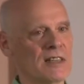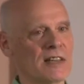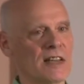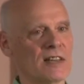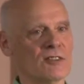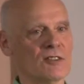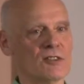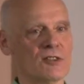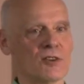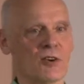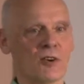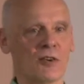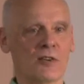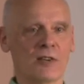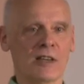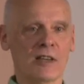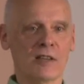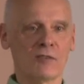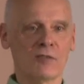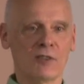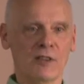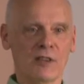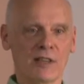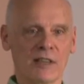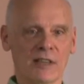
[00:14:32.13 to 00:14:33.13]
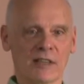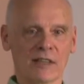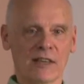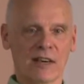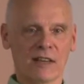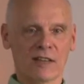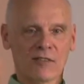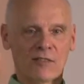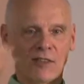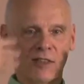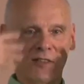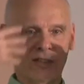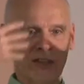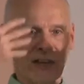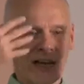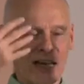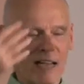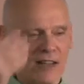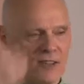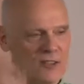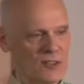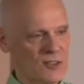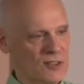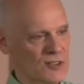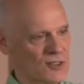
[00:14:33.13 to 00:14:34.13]
And so he really kind of
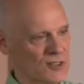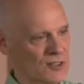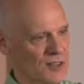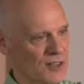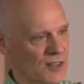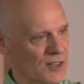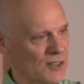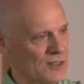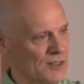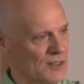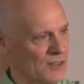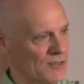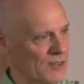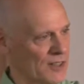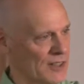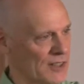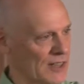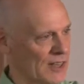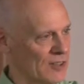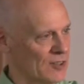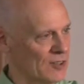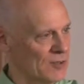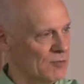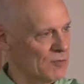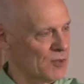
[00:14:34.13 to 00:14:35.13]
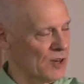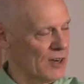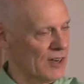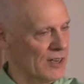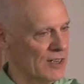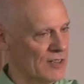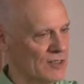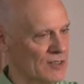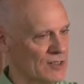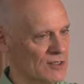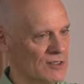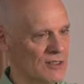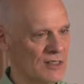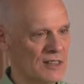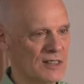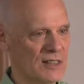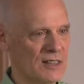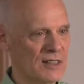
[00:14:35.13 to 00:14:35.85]
attacks the scientific enterprise.